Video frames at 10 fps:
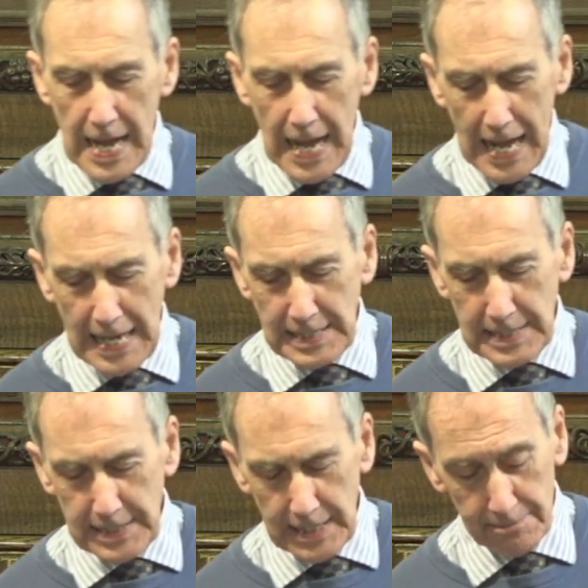
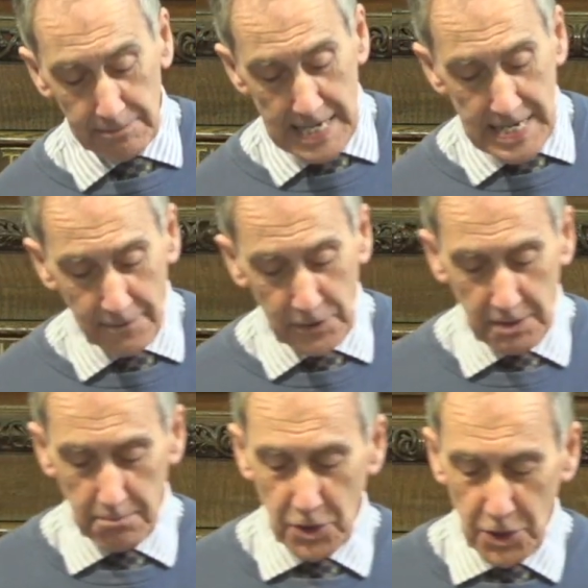And um, he gives
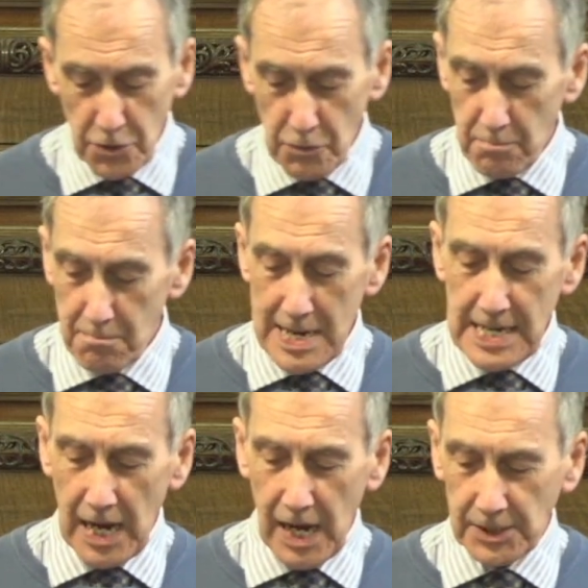two
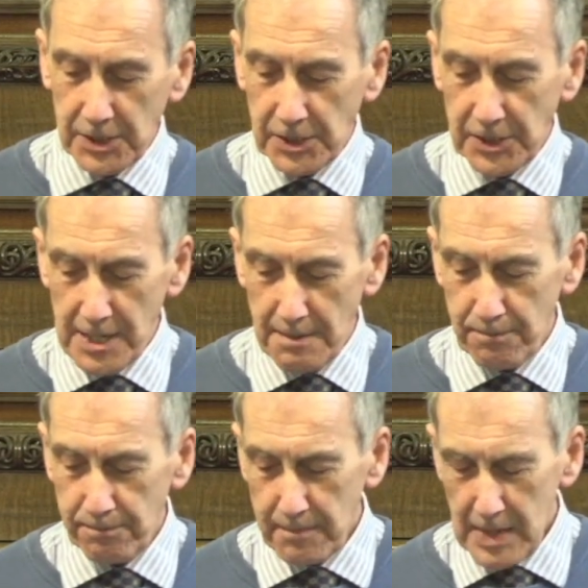main answers here.
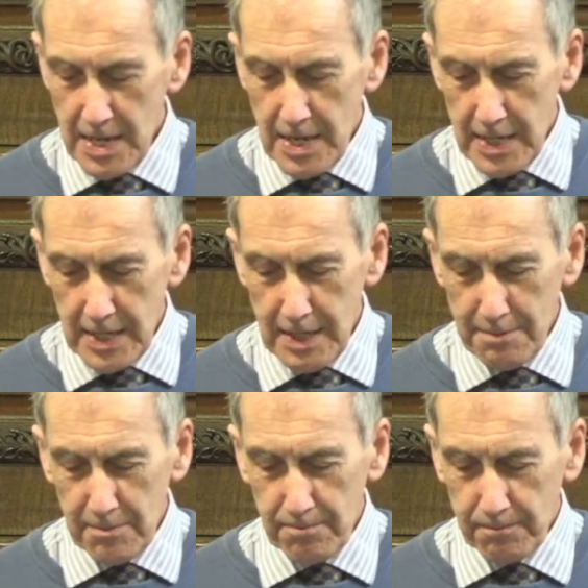
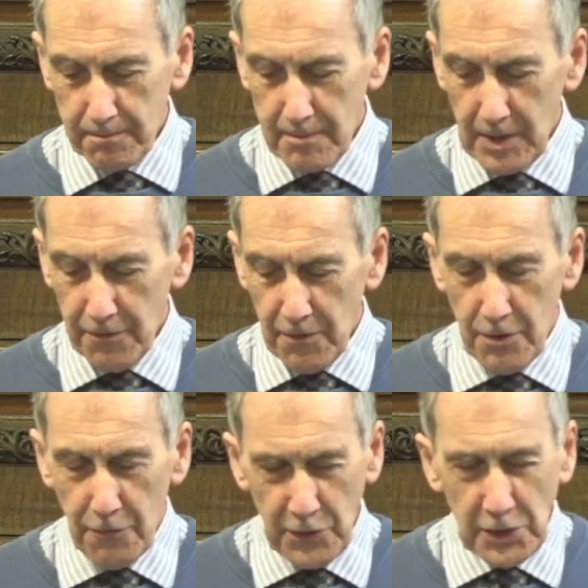Um,
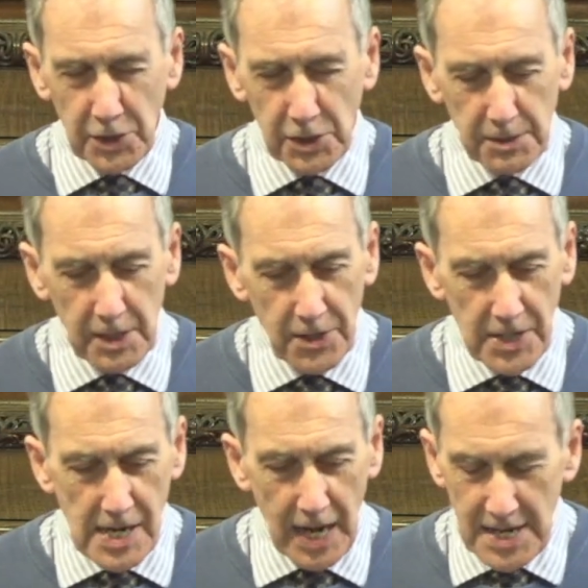the first is
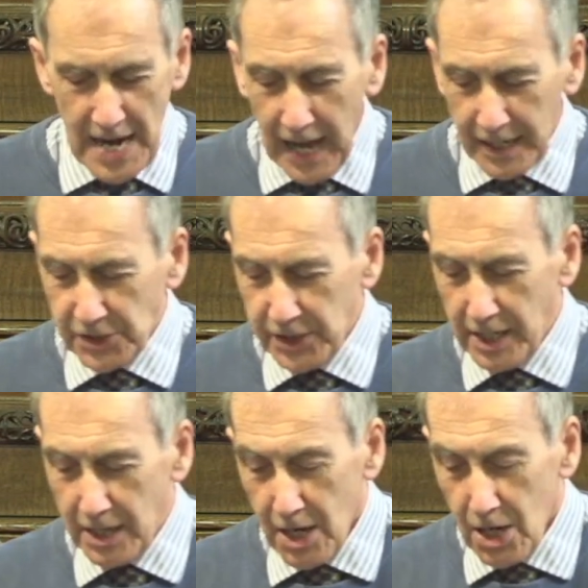the
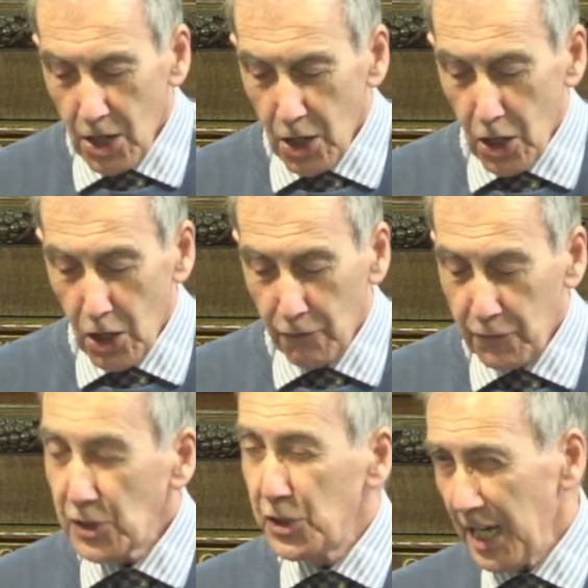analogy of
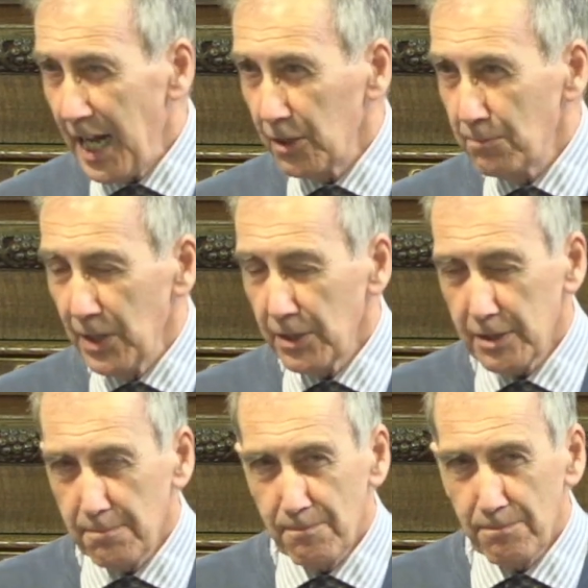
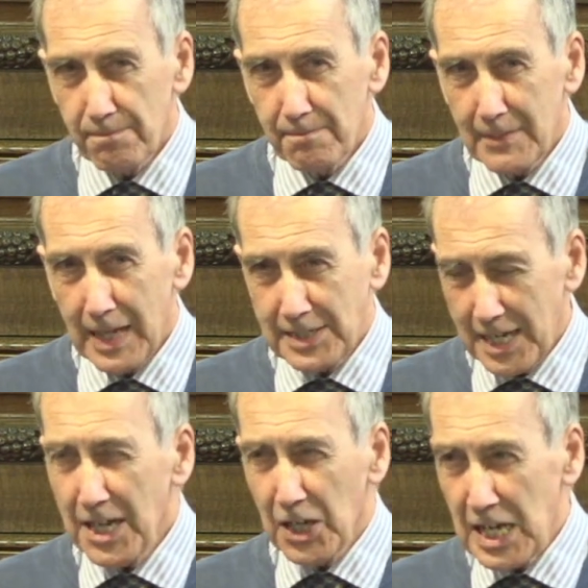childbirth. It's
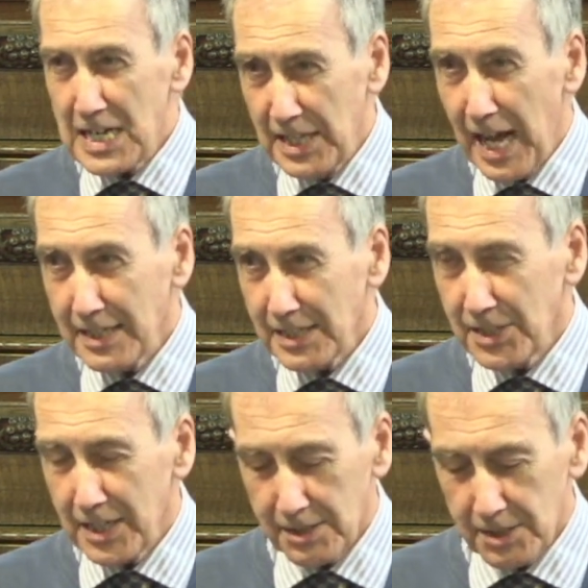kind of like that, he
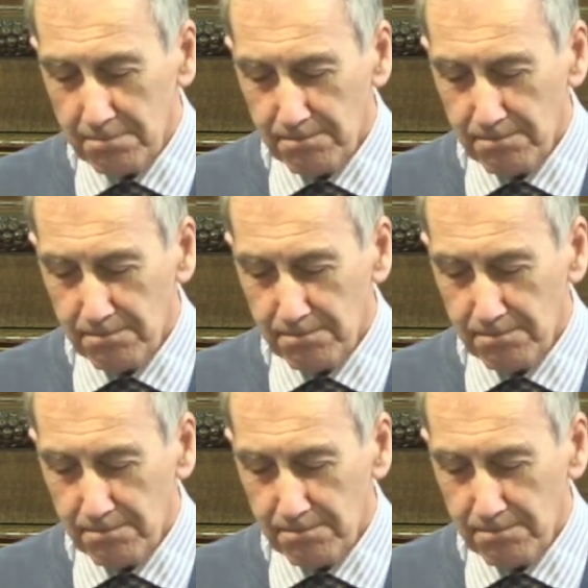says.